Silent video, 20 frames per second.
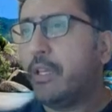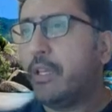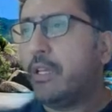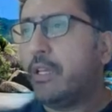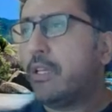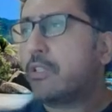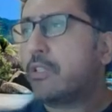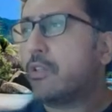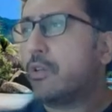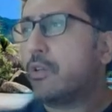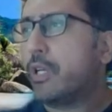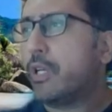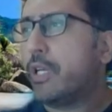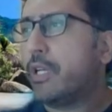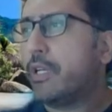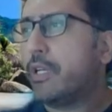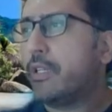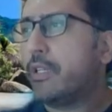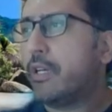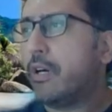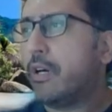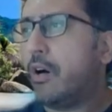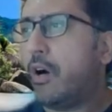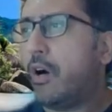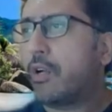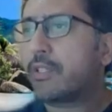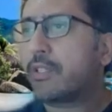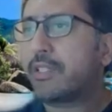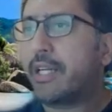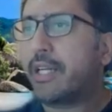So here's the org
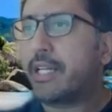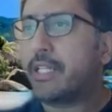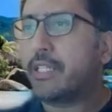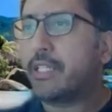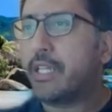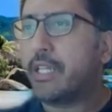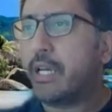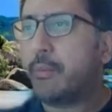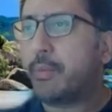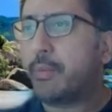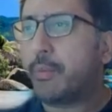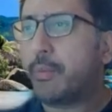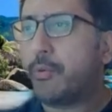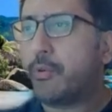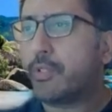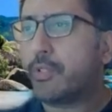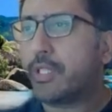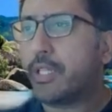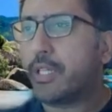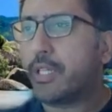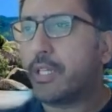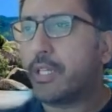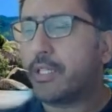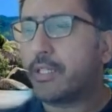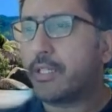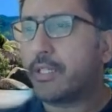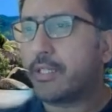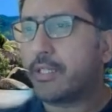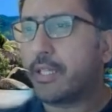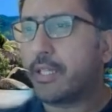strategy I'm proposing is
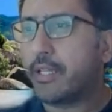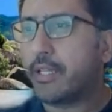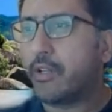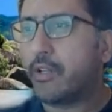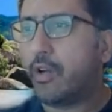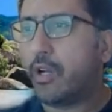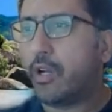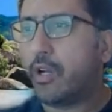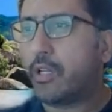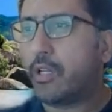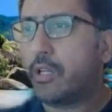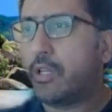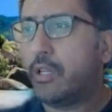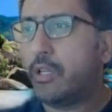a single org